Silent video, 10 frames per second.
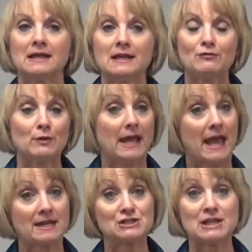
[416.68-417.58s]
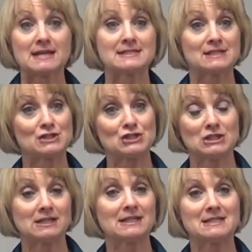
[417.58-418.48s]
If we had a chance to
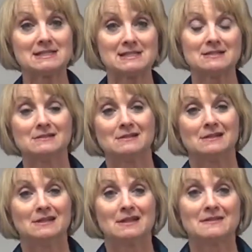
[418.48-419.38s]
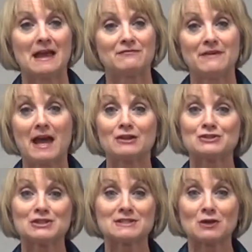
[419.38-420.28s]
chill it, that fat will
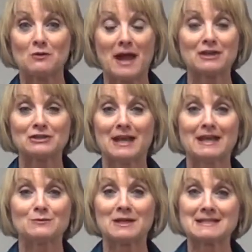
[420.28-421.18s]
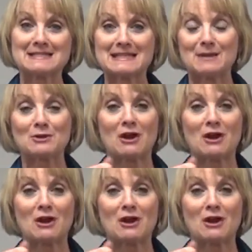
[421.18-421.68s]
just coagulate and we could skim it